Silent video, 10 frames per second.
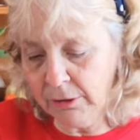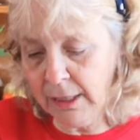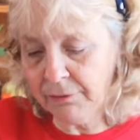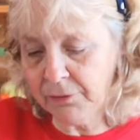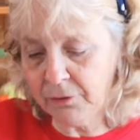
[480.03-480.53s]
you
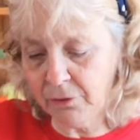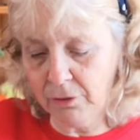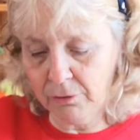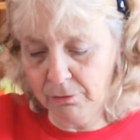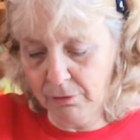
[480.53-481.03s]
have to
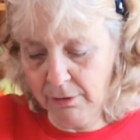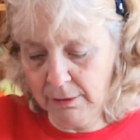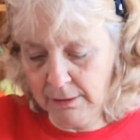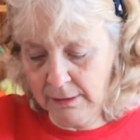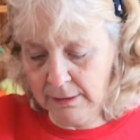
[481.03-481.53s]
do
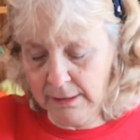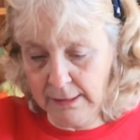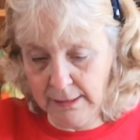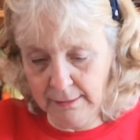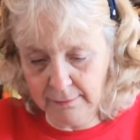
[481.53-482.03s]

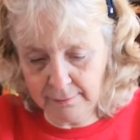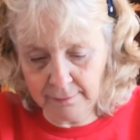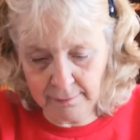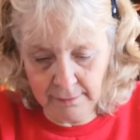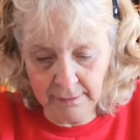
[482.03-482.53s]

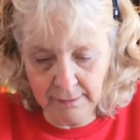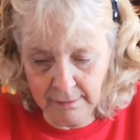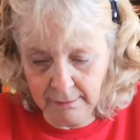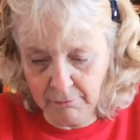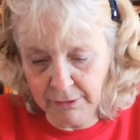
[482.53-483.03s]
is,
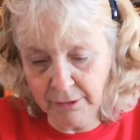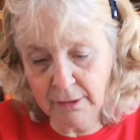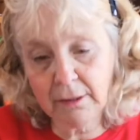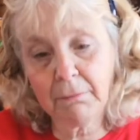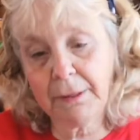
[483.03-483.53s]
with your
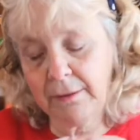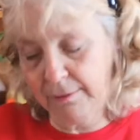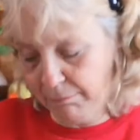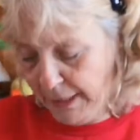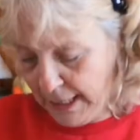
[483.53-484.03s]
little bits
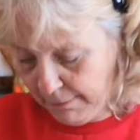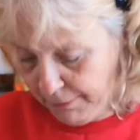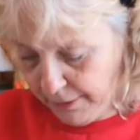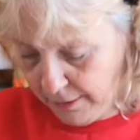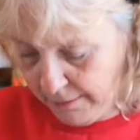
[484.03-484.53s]
of
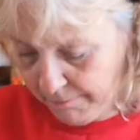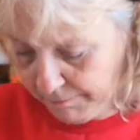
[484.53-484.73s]
paper,